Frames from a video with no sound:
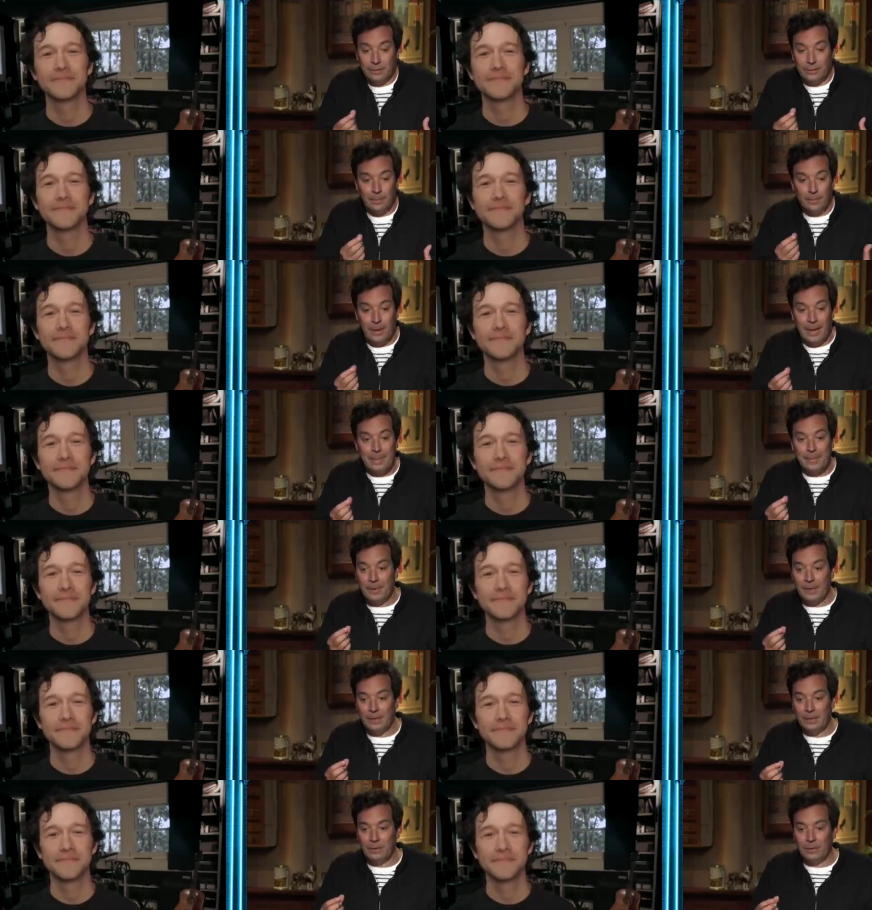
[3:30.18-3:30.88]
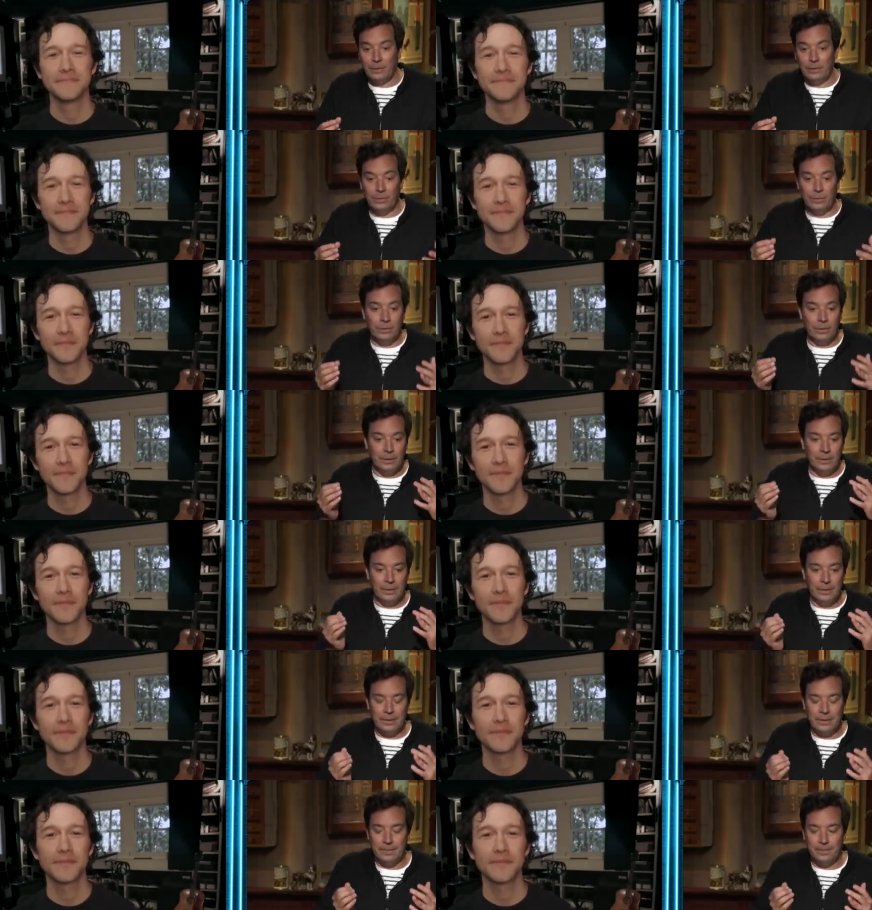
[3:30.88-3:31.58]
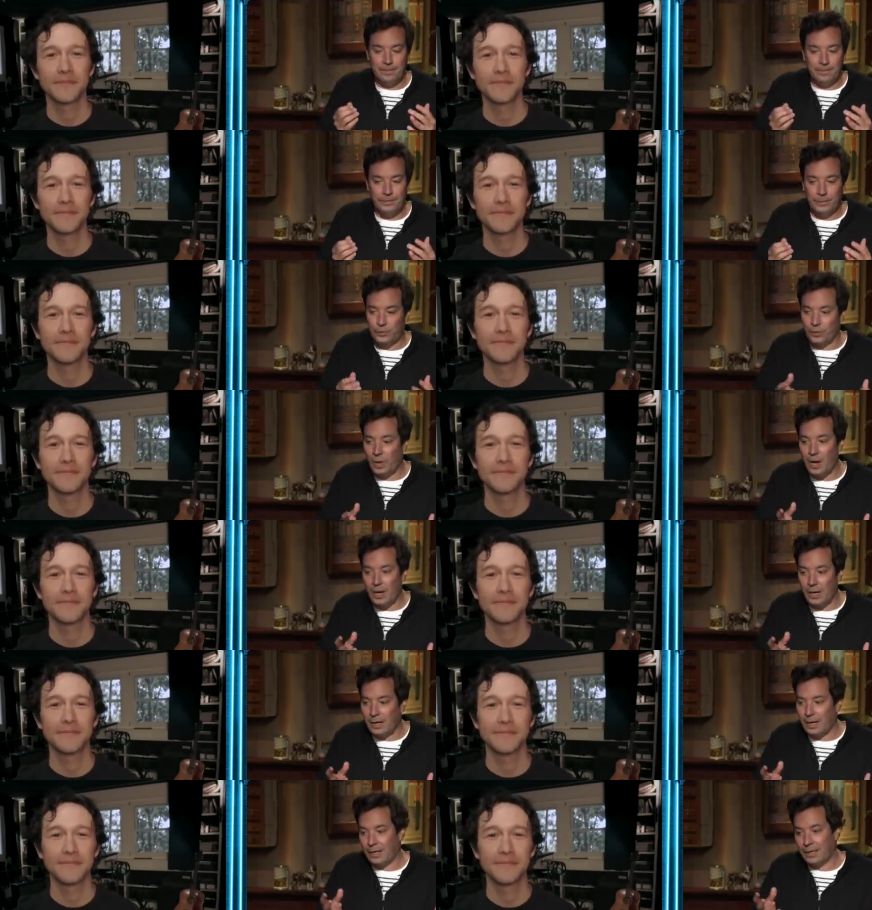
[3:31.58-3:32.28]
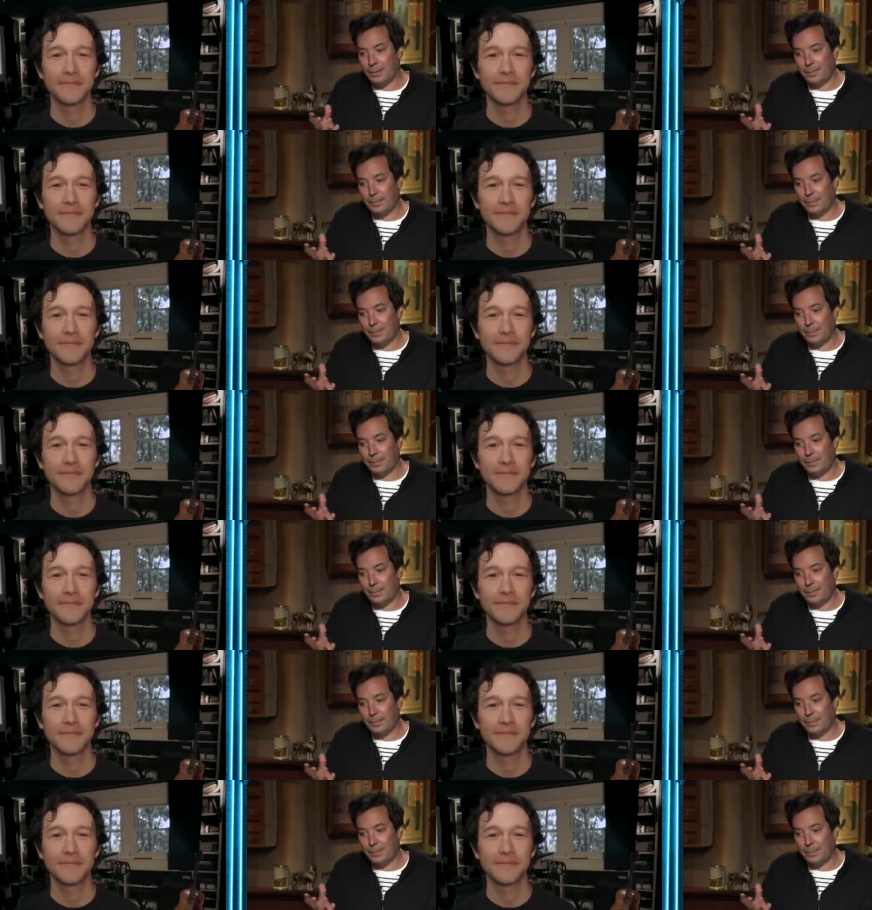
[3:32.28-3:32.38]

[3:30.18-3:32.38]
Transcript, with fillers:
Speaker 1: might be a new drug on the